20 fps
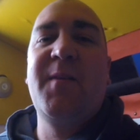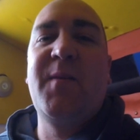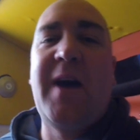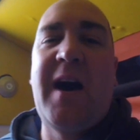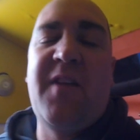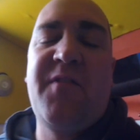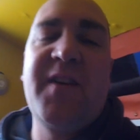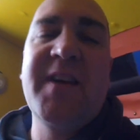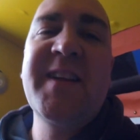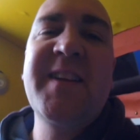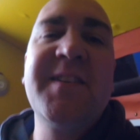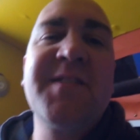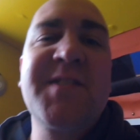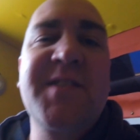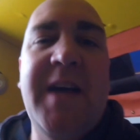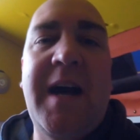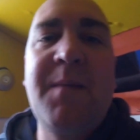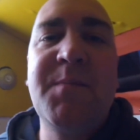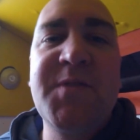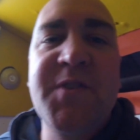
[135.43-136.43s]
I think it's
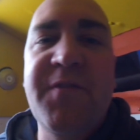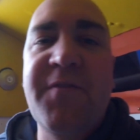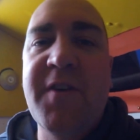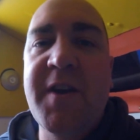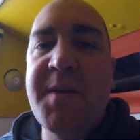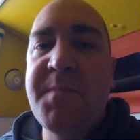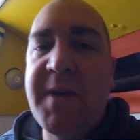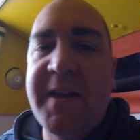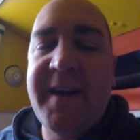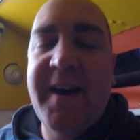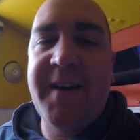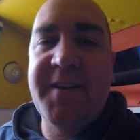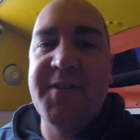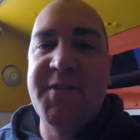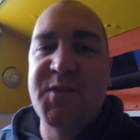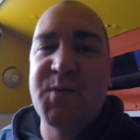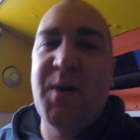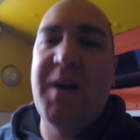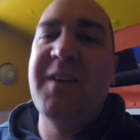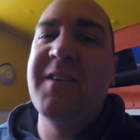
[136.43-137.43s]
time to free my dad
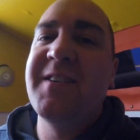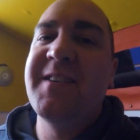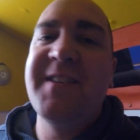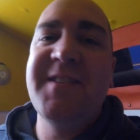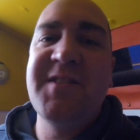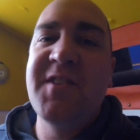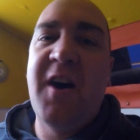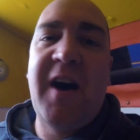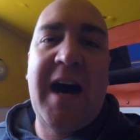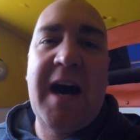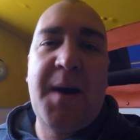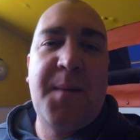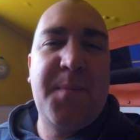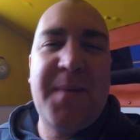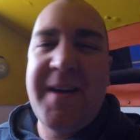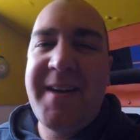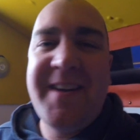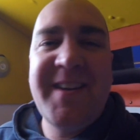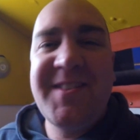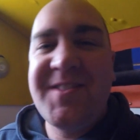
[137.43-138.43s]
as well. He's not happy.
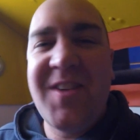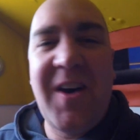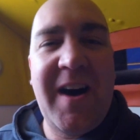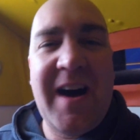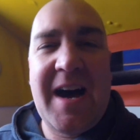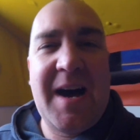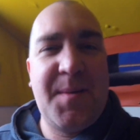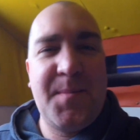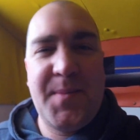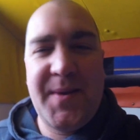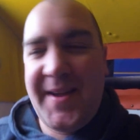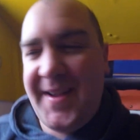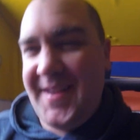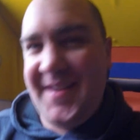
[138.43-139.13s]
He's not happy.